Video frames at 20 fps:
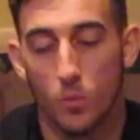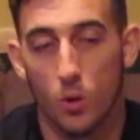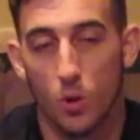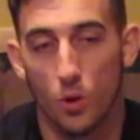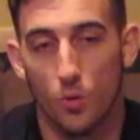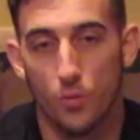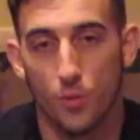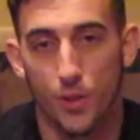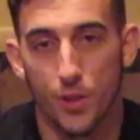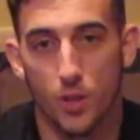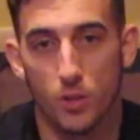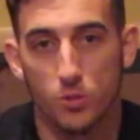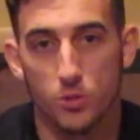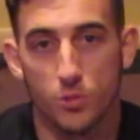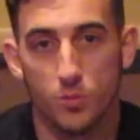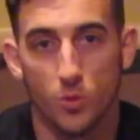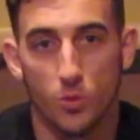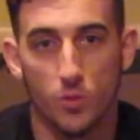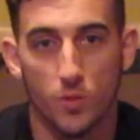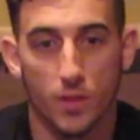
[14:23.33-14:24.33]
Hopefully it goes
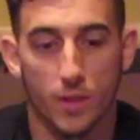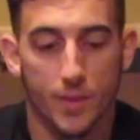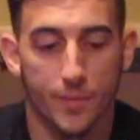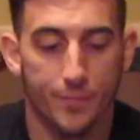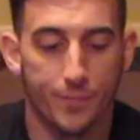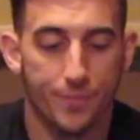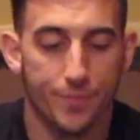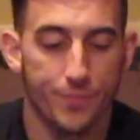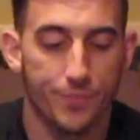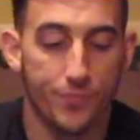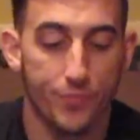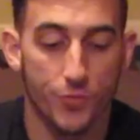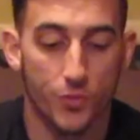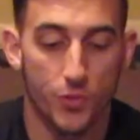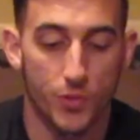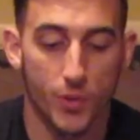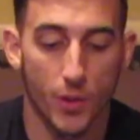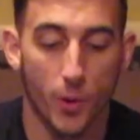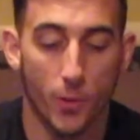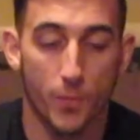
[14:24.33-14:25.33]
smoothly.
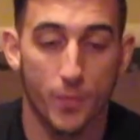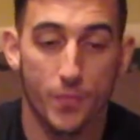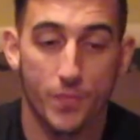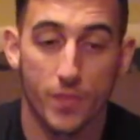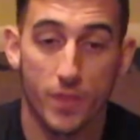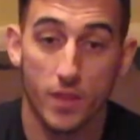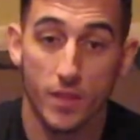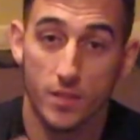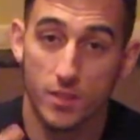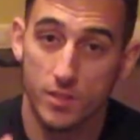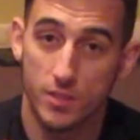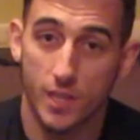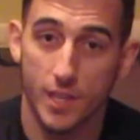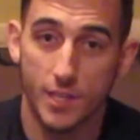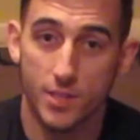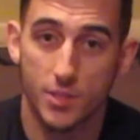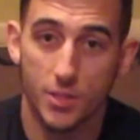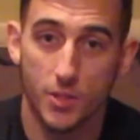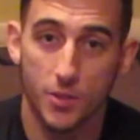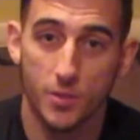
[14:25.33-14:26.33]
So stay
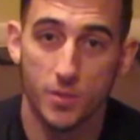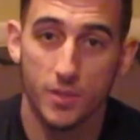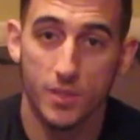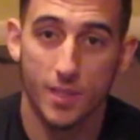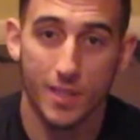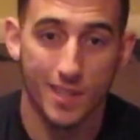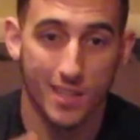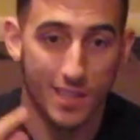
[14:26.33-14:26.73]
tuned,